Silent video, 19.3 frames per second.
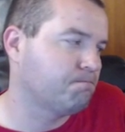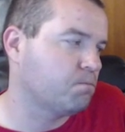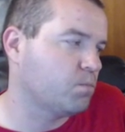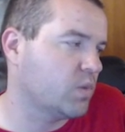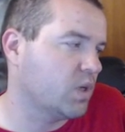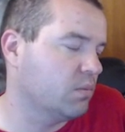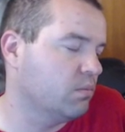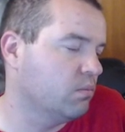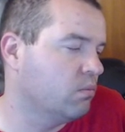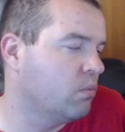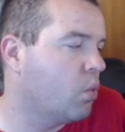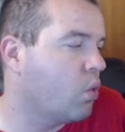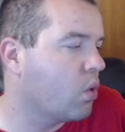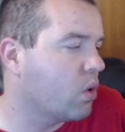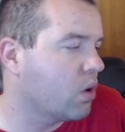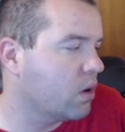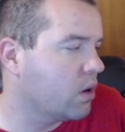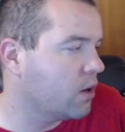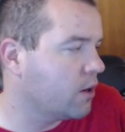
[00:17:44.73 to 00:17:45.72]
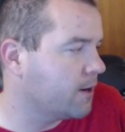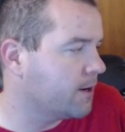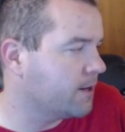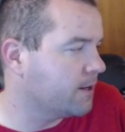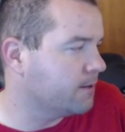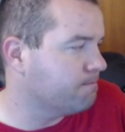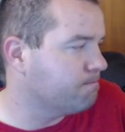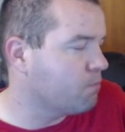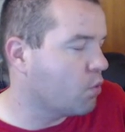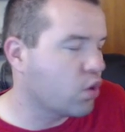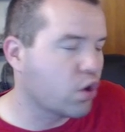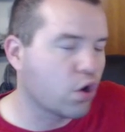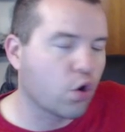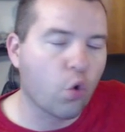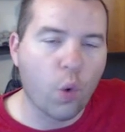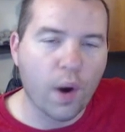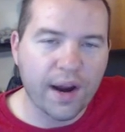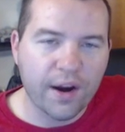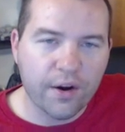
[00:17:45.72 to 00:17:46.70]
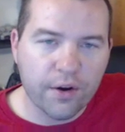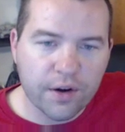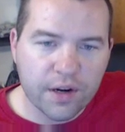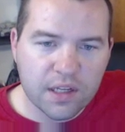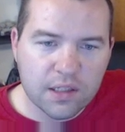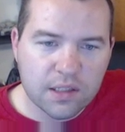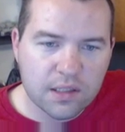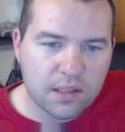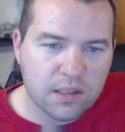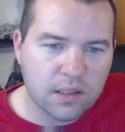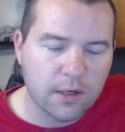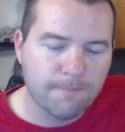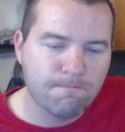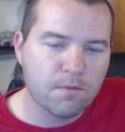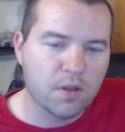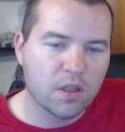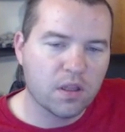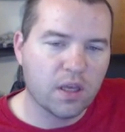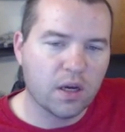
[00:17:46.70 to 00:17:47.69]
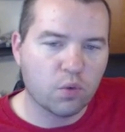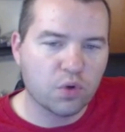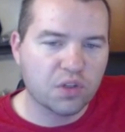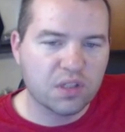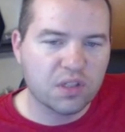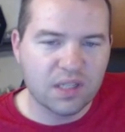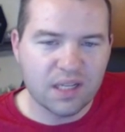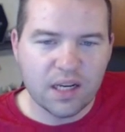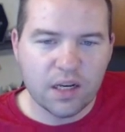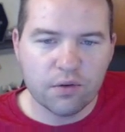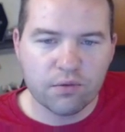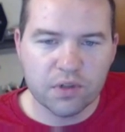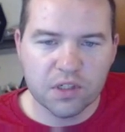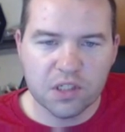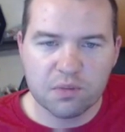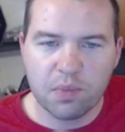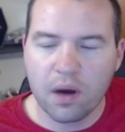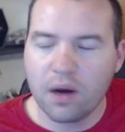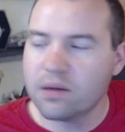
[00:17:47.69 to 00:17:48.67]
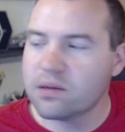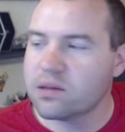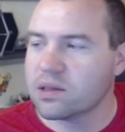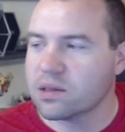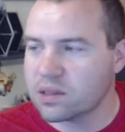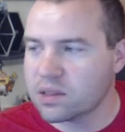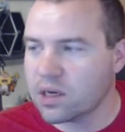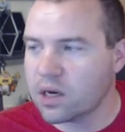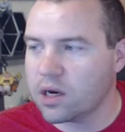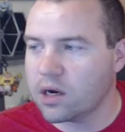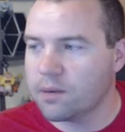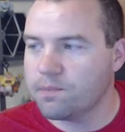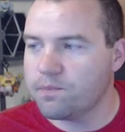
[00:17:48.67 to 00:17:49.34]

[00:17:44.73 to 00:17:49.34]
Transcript: More awareness that we're seeing responses come,